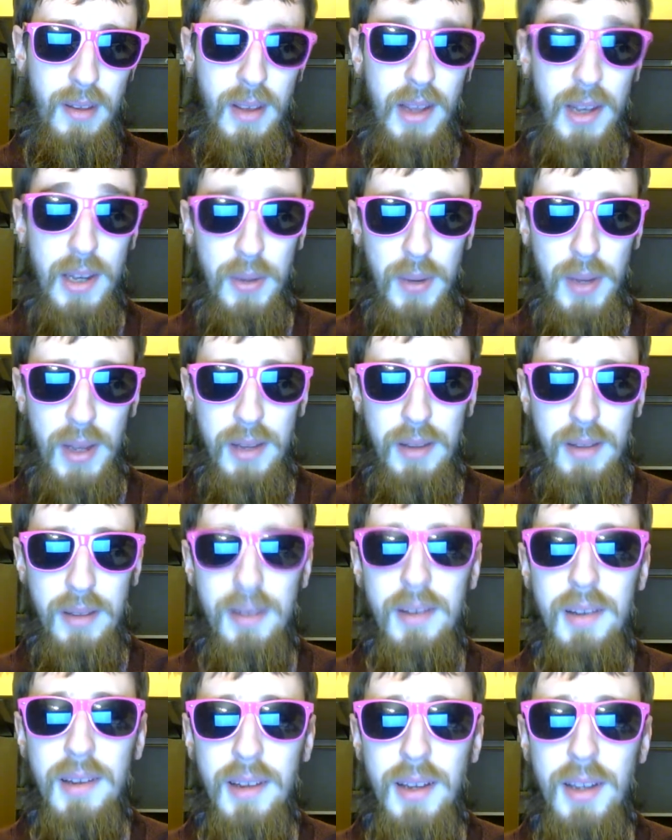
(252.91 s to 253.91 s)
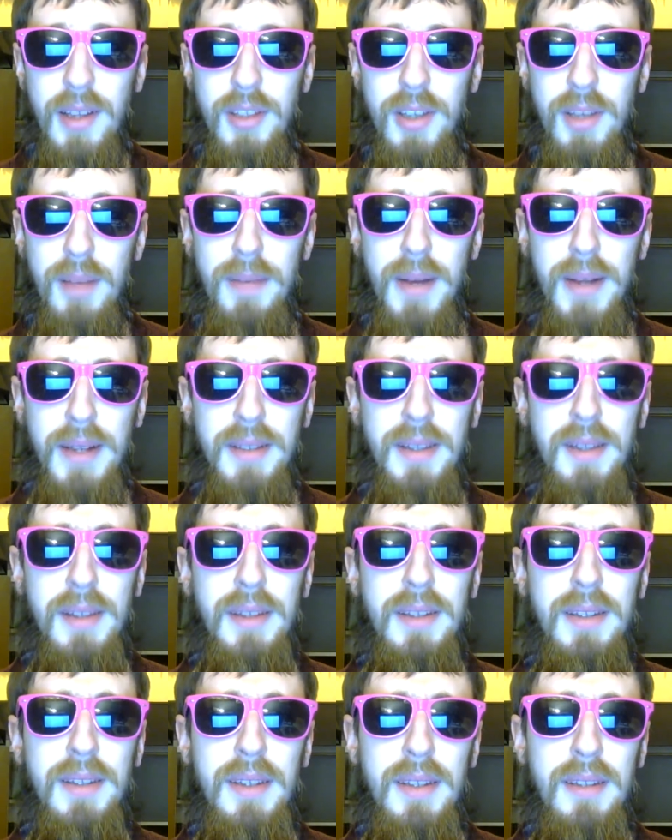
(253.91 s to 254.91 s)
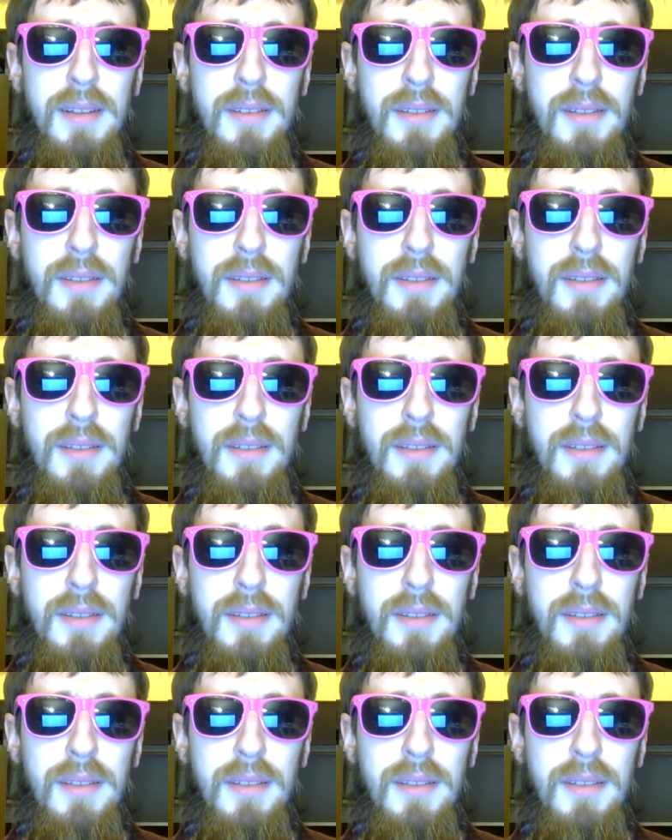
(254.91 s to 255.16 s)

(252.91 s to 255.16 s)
Anyway, let's get back to the Hadith.